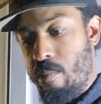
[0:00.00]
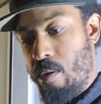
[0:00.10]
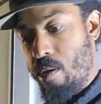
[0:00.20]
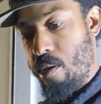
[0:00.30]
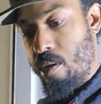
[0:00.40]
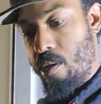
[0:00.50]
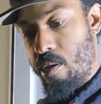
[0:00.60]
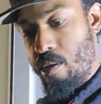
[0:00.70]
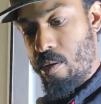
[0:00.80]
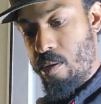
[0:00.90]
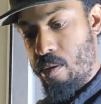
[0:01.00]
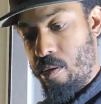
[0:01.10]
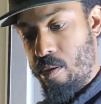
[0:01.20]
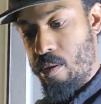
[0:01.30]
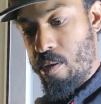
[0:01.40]
But
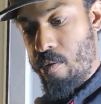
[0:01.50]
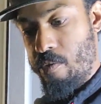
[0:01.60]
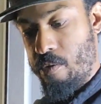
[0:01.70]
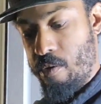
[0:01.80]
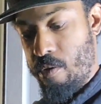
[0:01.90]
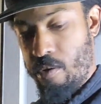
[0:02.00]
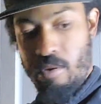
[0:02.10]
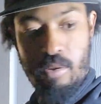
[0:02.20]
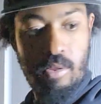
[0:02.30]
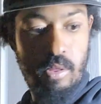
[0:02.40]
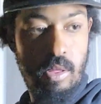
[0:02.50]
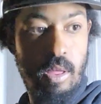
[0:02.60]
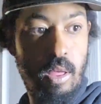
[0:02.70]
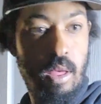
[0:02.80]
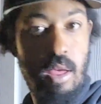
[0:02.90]
good looking cigar.
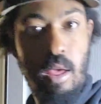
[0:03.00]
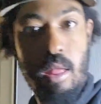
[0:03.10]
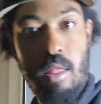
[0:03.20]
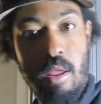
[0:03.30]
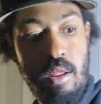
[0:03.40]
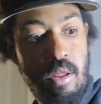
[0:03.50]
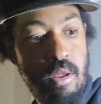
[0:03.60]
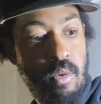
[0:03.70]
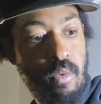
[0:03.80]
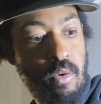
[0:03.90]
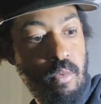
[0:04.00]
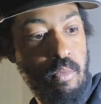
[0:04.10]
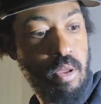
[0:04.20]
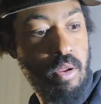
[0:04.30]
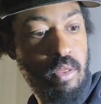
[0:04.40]
And then we're going
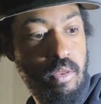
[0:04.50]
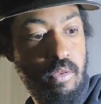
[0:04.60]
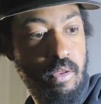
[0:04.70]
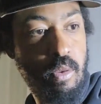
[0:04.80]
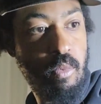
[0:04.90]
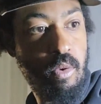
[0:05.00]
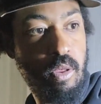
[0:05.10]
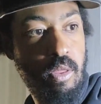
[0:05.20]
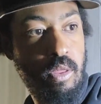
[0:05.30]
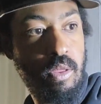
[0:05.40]
to pair this up with